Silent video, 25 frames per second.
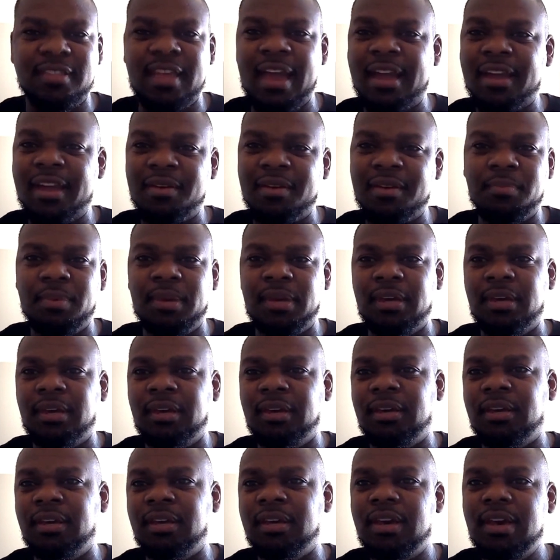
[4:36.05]
That could
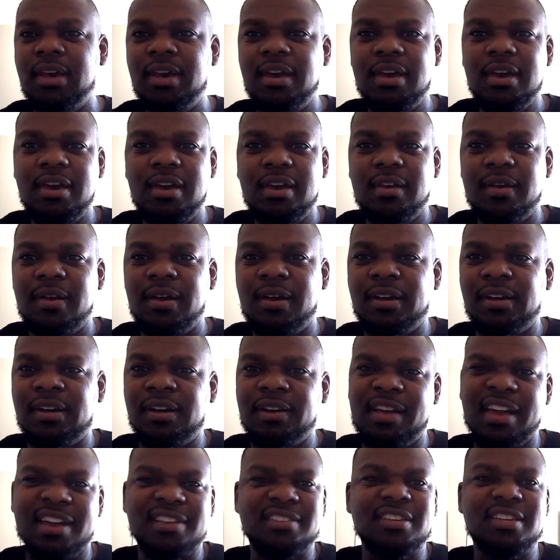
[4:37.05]
be
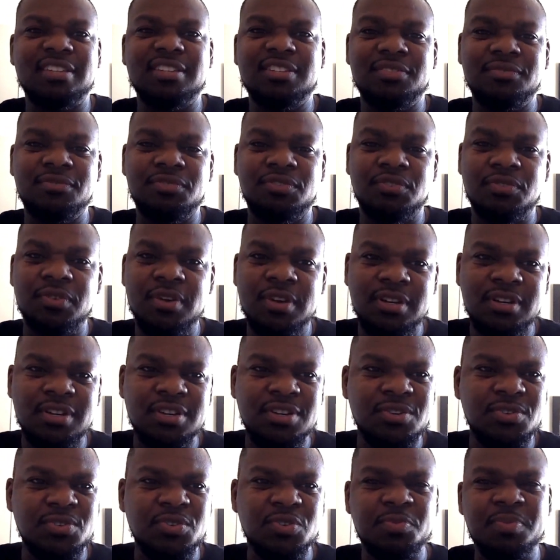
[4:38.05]
excessive drug
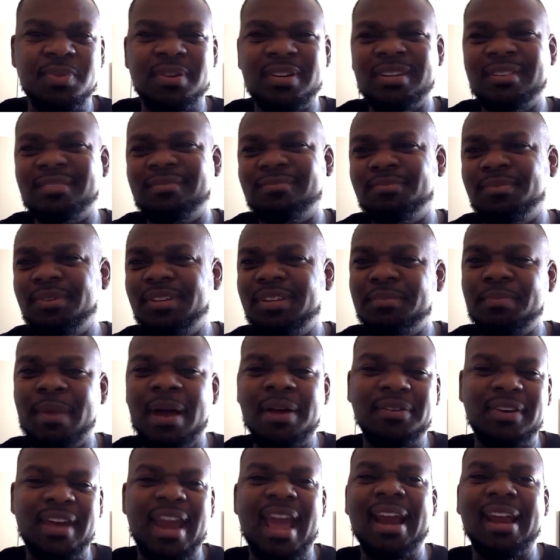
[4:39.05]
use, but really
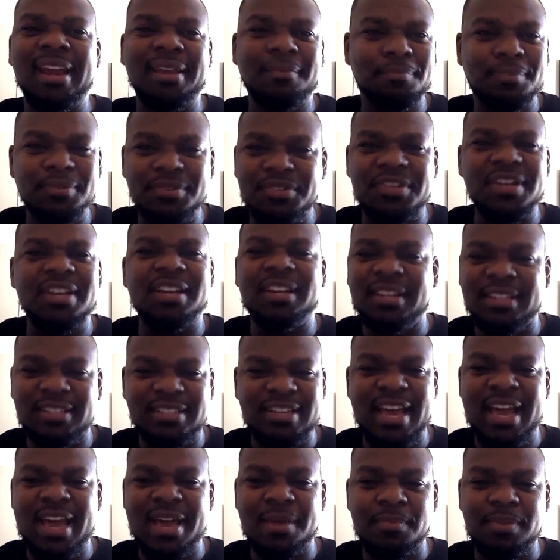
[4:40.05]
about 90% of the
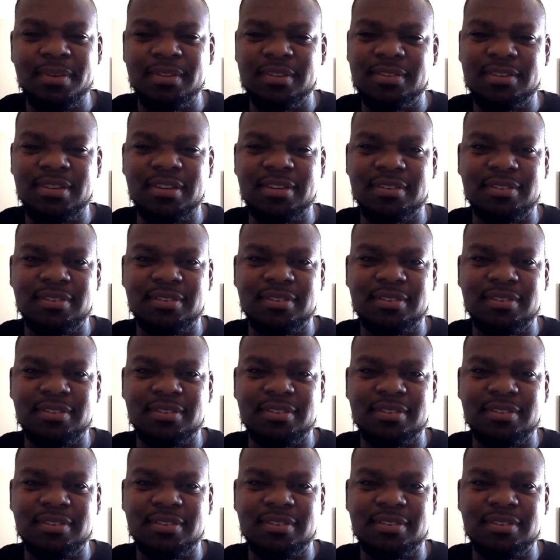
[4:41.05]
time it